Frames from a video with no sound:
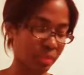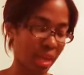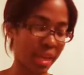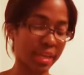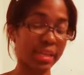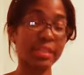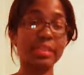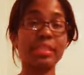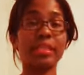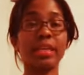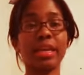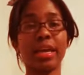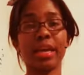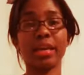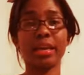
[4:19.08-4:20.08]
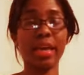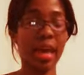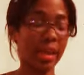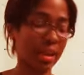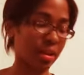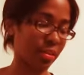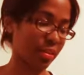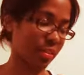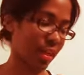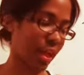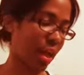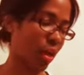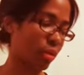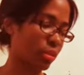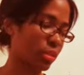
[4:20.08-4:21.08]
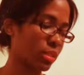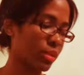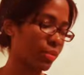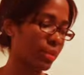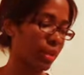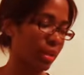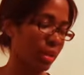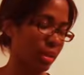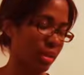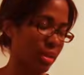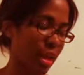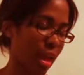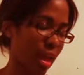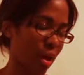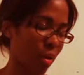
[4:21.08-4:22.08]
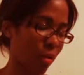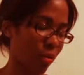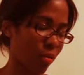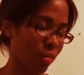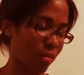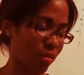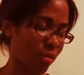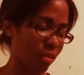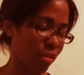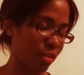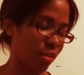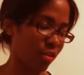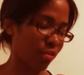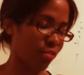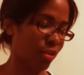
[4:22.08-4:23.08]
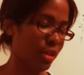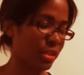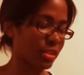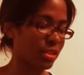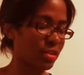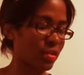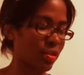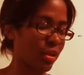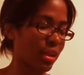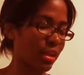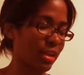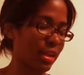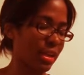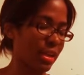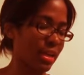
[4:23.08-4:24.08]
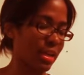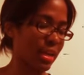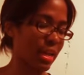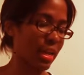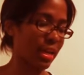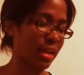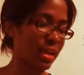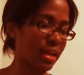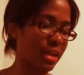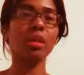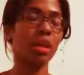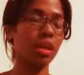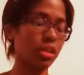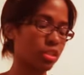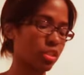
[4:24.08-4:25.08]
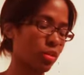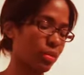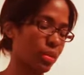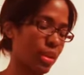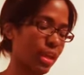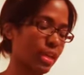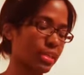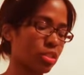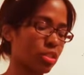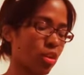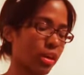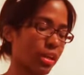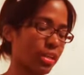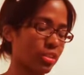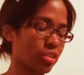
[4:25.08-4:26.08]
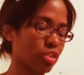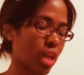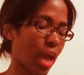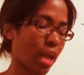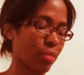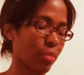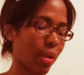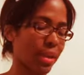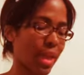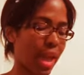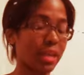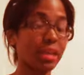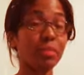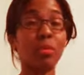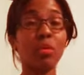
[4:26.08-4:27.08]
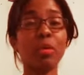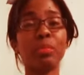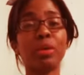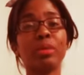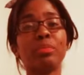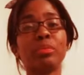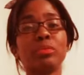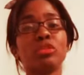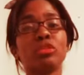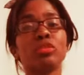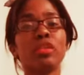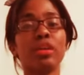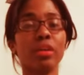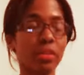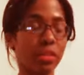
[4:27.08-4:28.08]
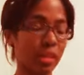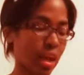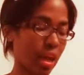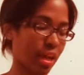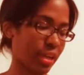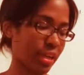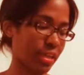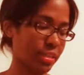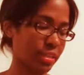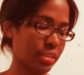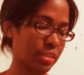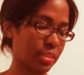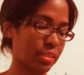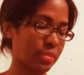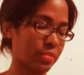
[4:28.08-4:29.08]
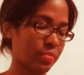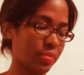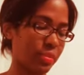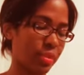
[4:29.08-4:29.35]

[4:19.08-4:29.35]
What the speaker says: I guess, to get Kat out of the house. Now, funny story, Nick is talking to Jack about adding more people to their alliance.